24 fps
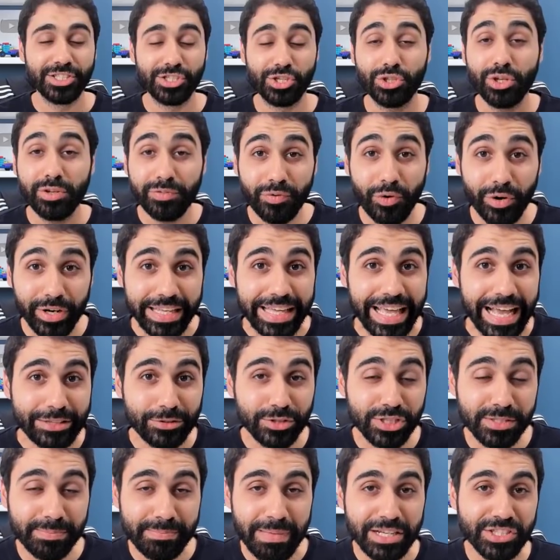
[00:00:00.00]
So don't forget
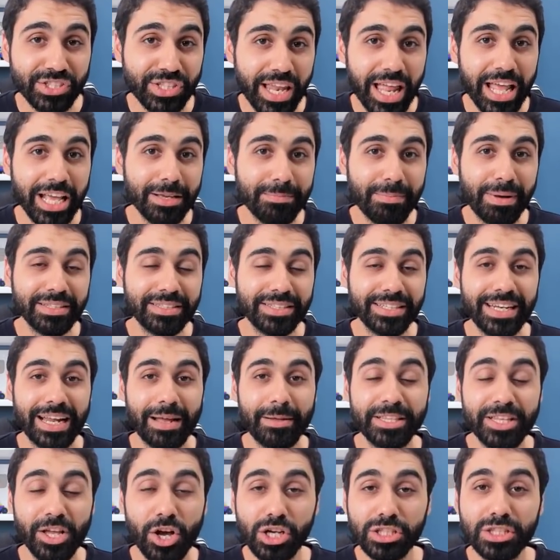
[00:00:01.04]
to smash the like button
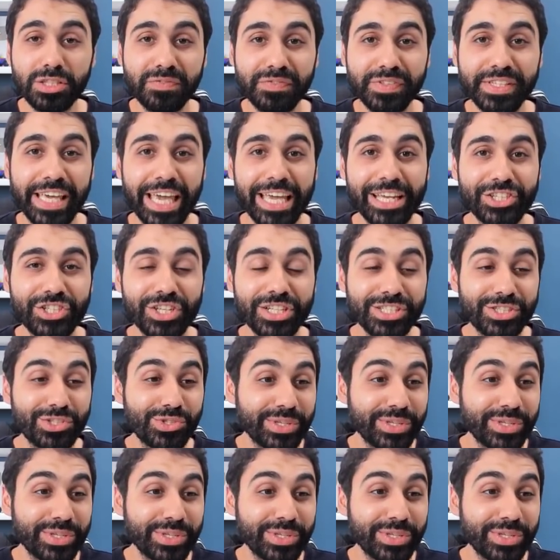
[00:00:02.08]
and turn notifications